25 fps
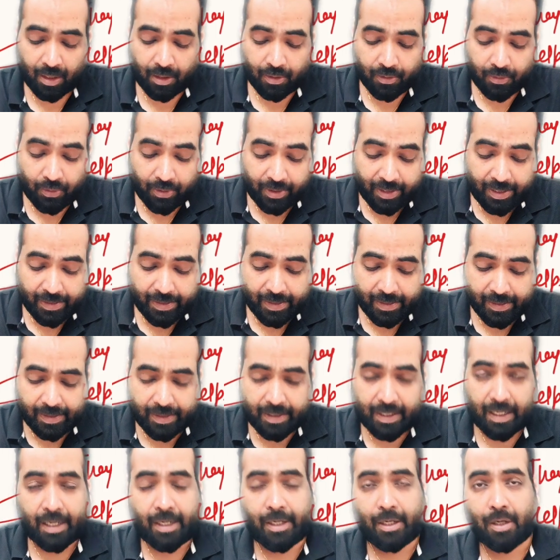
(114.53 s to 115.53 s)
So this is
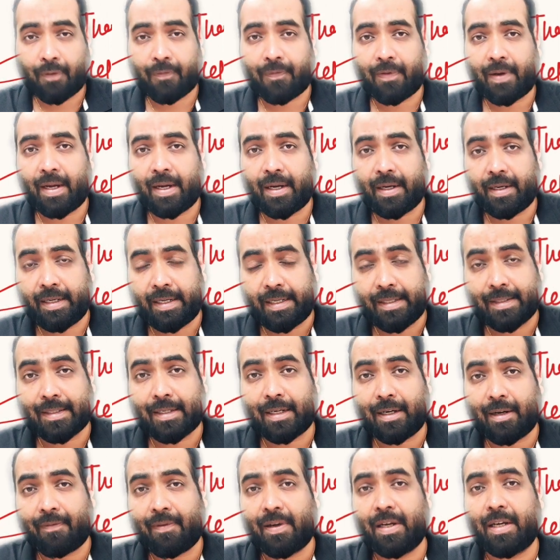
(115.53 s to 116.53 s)
kind of a
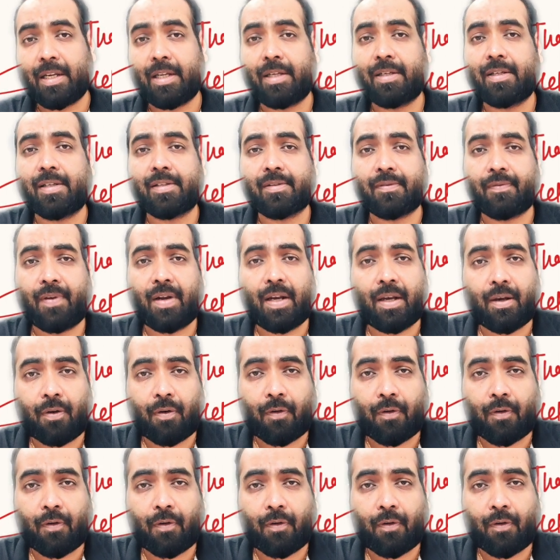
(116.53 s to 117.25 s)
disadvantage as well